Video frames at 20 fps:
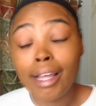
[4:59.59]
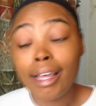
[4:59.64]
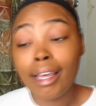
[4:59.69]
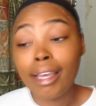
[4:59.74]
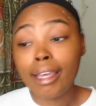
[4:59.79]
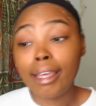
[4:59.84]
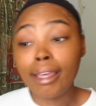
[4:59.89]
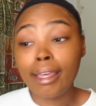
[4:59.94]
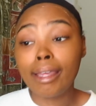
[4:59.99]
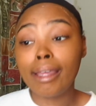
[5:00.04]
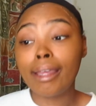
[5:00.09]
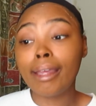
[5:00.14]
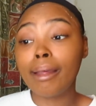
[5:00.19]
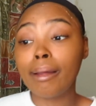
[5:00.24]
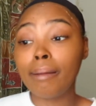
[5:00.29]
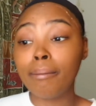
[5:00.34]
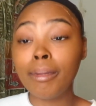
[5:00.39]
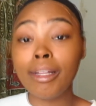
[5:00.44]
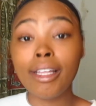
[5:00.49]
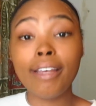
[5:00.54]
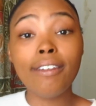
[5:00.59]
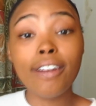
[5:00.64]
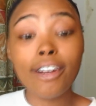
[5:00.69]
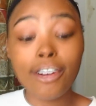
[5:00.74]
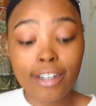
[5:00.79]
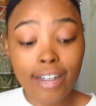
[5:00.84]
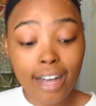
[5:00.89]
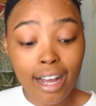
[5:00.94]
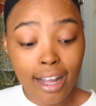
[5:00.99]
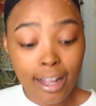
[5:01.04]
Like, believe it
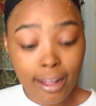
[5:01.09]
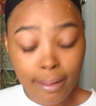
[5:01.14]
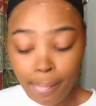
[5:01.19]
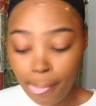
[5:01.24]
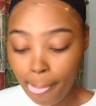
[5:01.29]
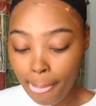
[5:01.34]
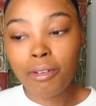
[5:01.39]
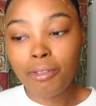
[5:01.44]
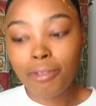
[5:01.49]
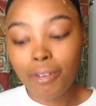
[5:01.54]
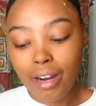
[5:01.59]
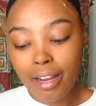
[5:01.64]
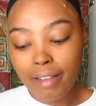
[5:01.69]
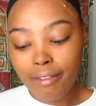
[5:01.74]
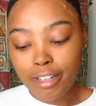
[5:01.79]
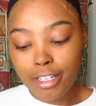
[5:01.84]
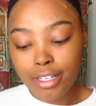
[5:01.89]
or not, before I